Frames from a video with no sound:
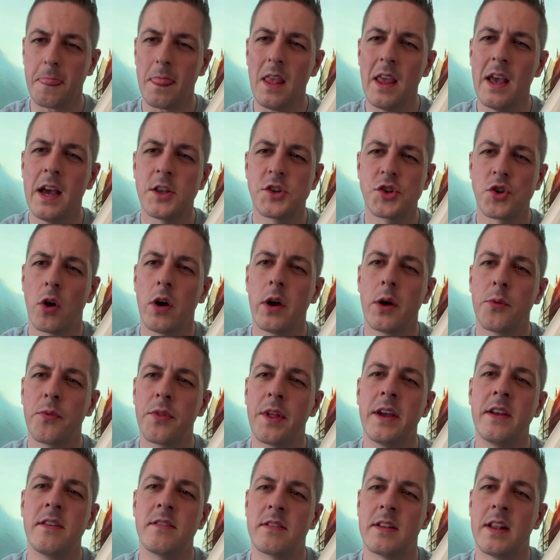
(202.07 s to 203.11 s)
a child
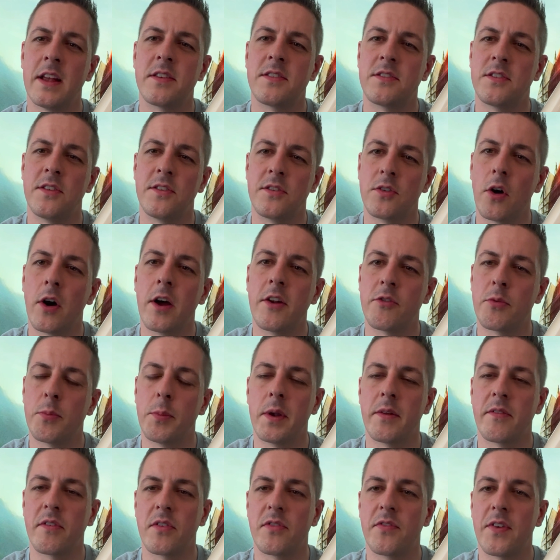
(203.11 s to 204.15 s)
that is less desired from
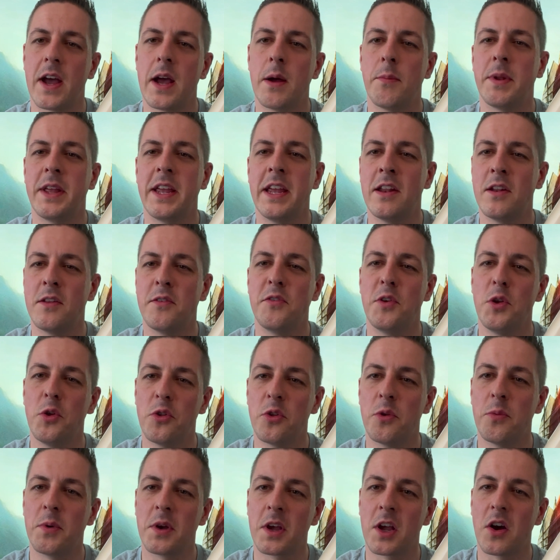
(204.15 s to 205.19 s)
another family, interview
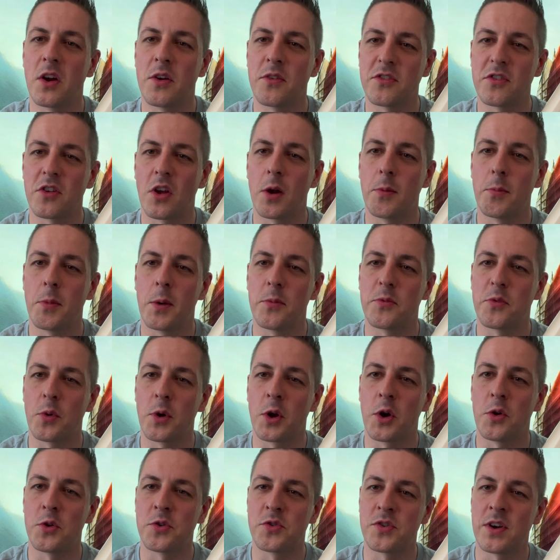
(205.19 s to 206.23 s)
them and kind of sign them up to a
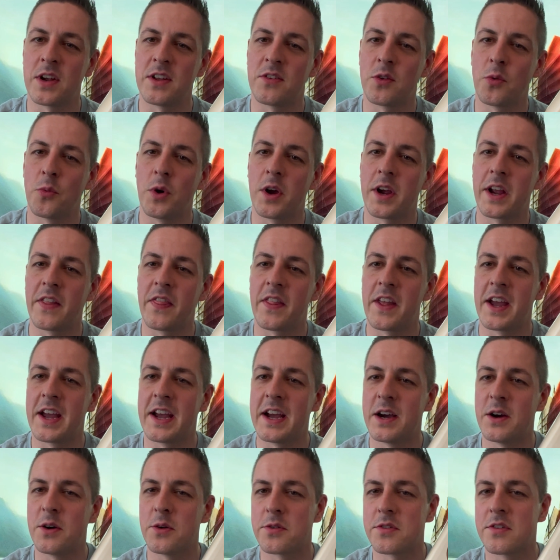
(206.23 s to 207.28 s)
contract to work in their
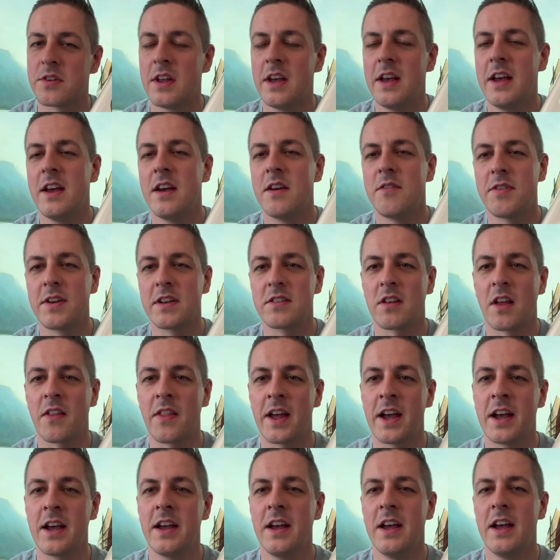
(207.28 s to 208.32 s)
house, things like
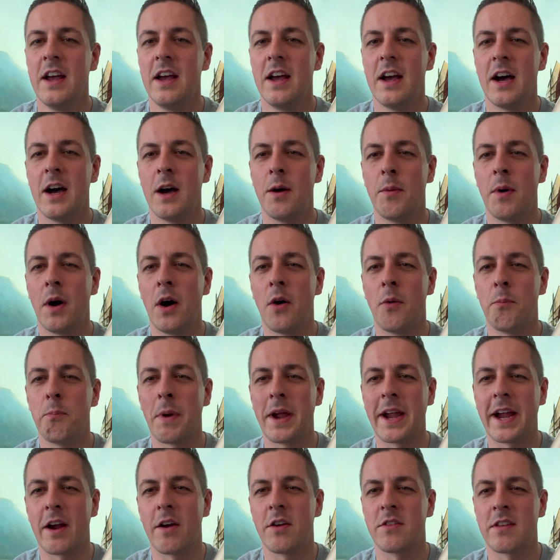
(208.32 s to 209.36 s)
that. Our
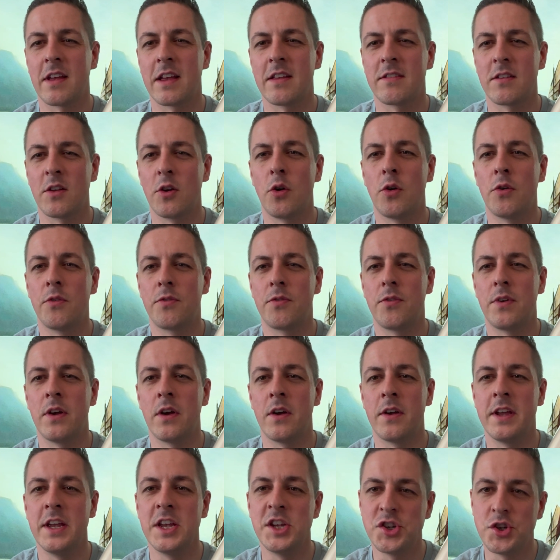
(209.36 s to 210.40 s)
main character has a lot of
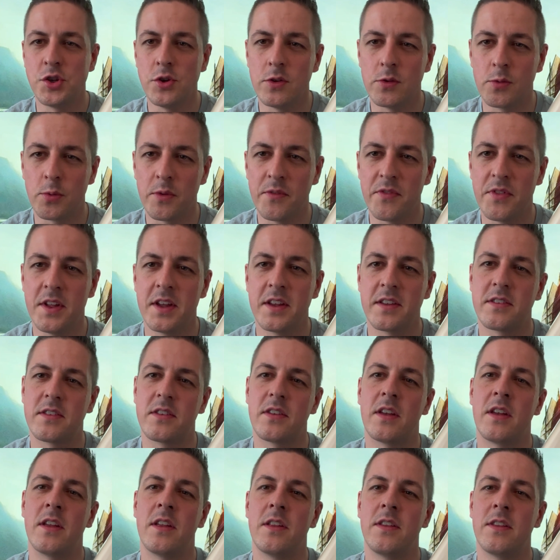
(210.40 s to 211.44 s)
issues with this,
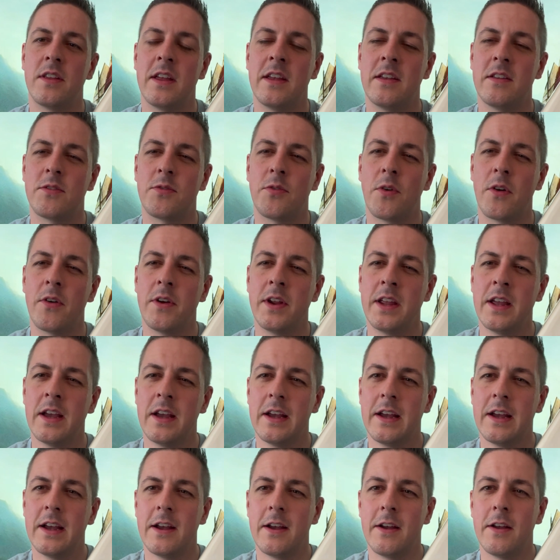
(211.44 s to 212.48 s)
and
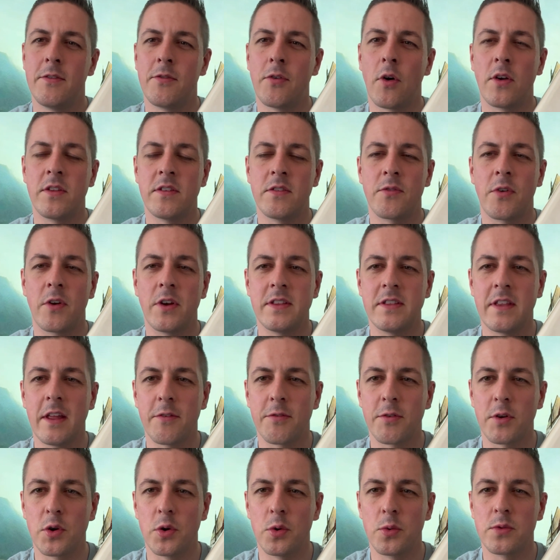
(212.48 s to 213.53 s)
he finds it very
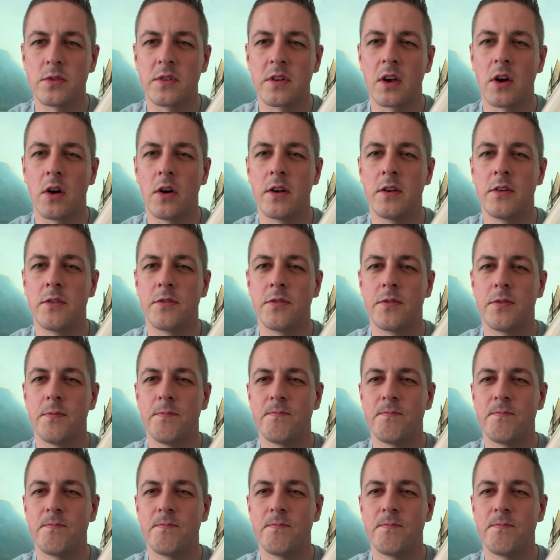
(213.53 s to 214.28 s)
difficult to kind of